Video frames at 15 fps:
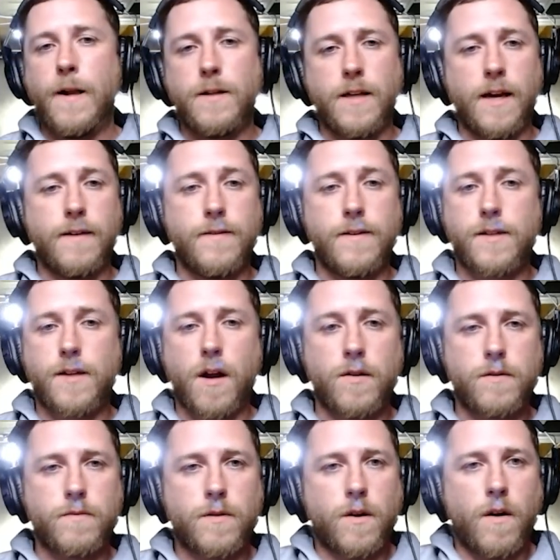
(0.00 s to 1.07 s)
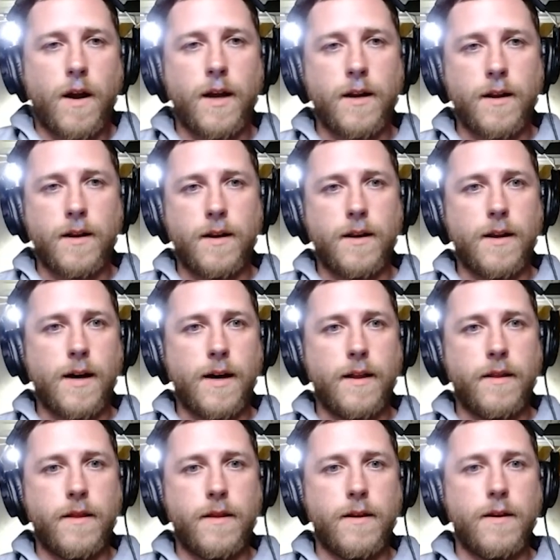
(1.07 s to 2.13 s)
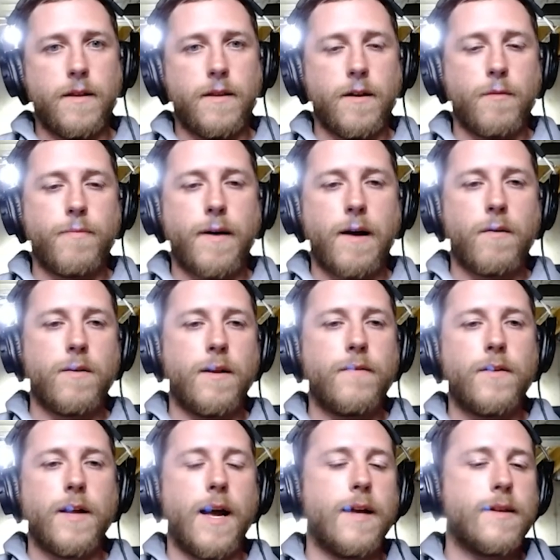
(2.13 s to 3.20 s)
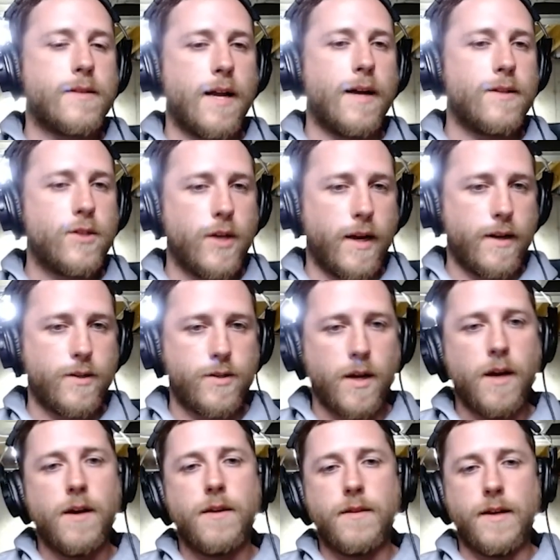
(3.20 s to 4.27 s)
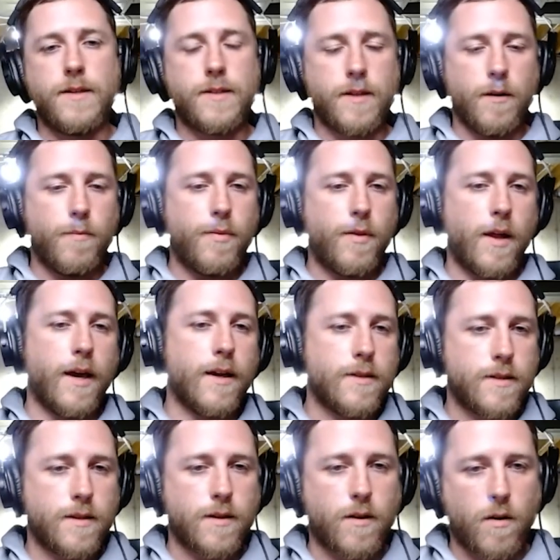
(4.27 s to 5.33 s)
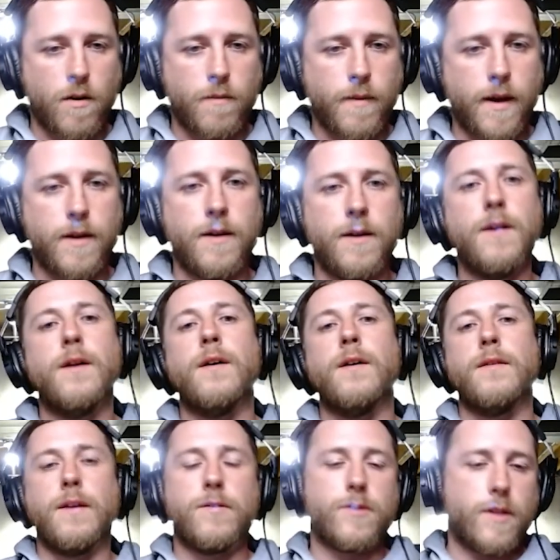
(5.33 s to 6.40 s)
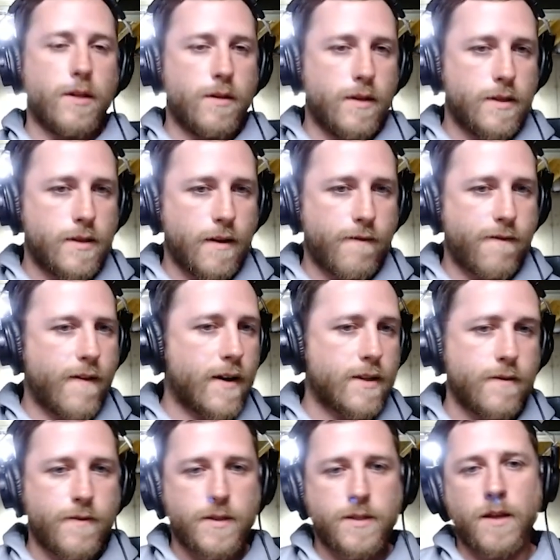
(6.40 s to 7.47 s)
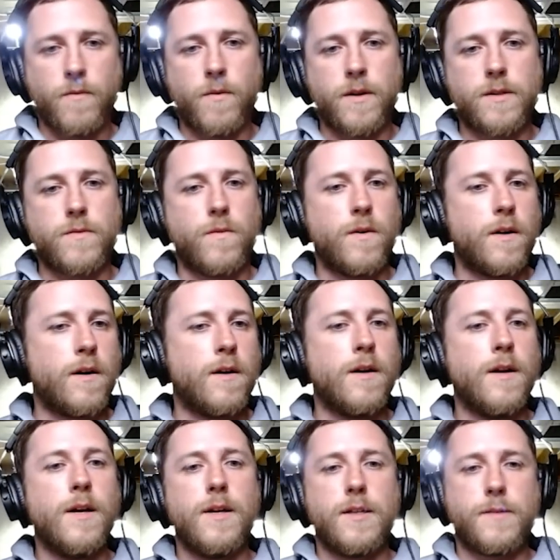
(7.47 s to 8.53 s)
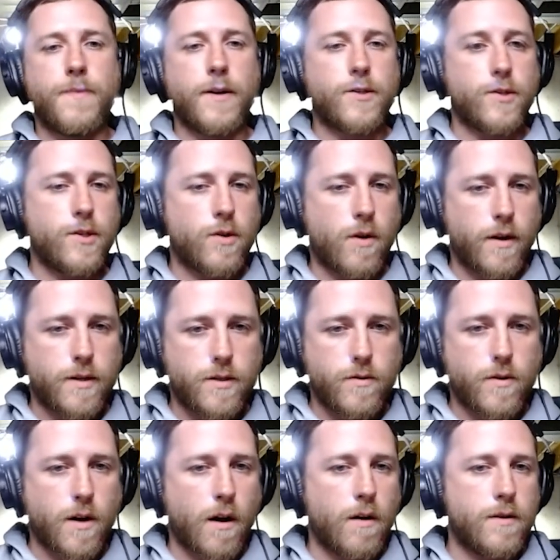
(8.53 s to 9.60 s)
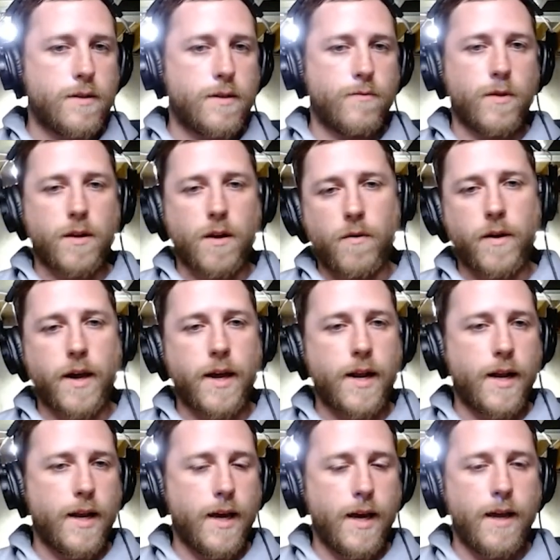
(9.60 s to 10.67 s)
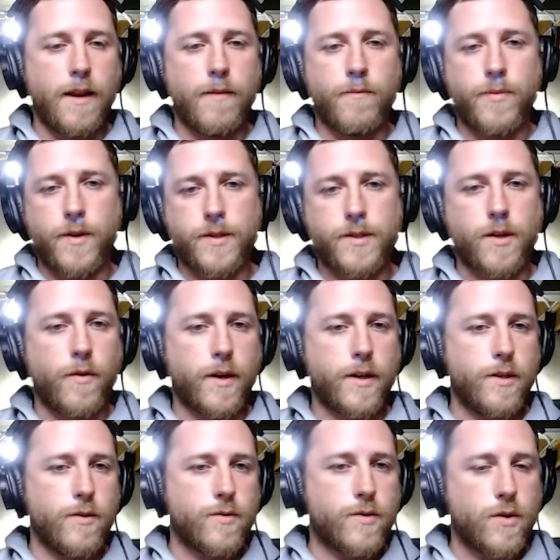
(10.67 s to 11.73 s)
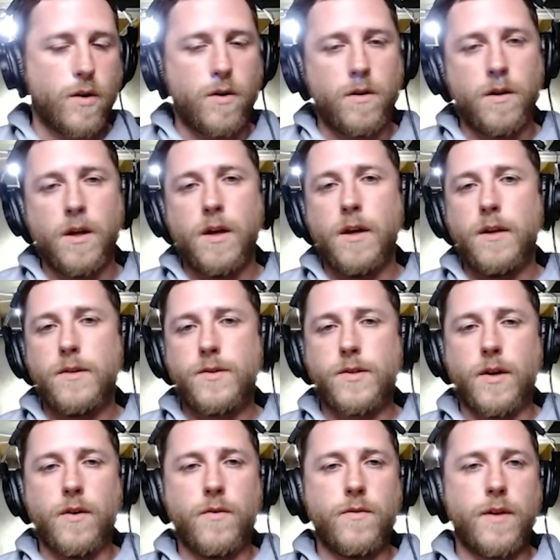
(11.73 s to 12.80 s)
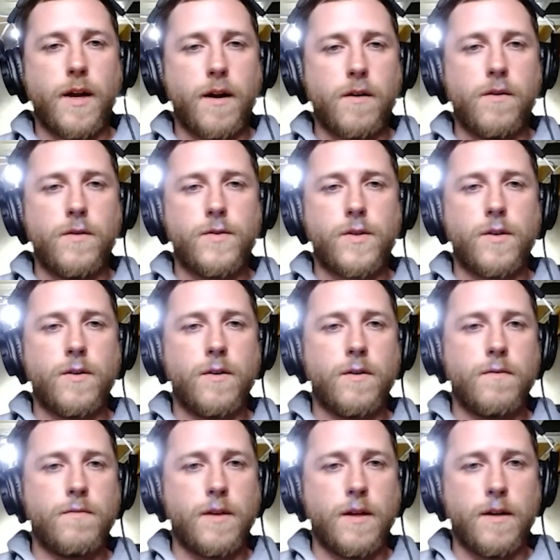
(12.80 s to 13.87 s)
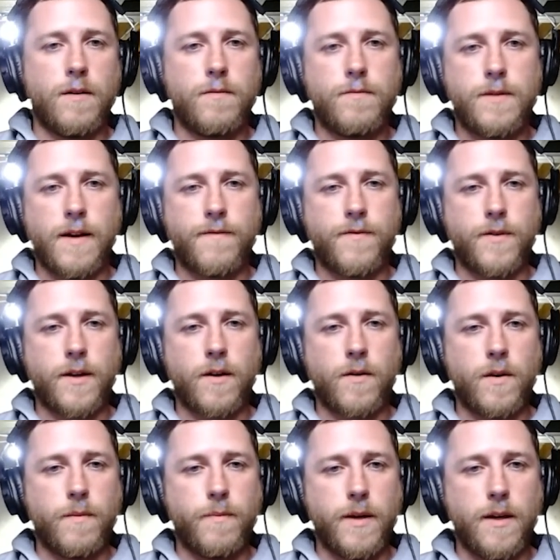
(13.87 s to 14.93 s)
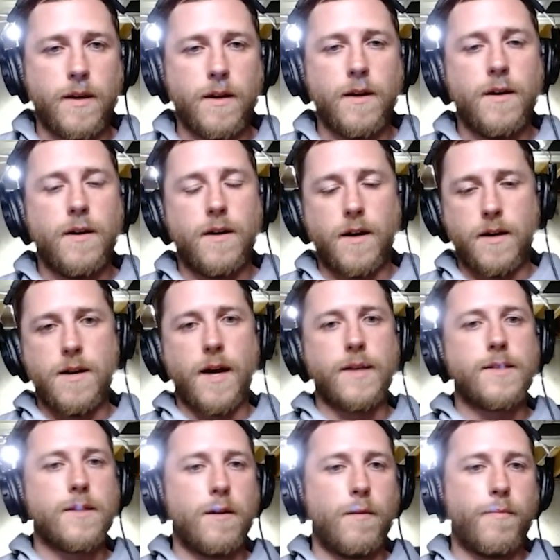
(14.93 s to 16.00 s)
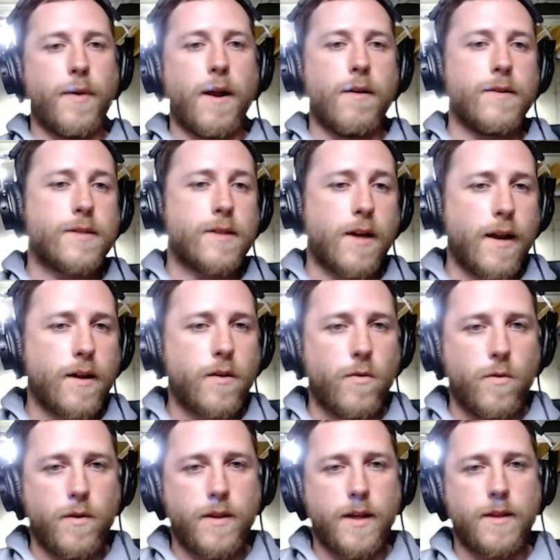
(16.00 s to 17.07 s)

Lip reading: these cards were great, and their power level has not changed. They still play into the current meta. They're still as effective as they once were, especially drawing 2 cards with go again on hit, plus going to your soul. So the Heralds are, definitely going to be a nice little pair. It's kind of cool that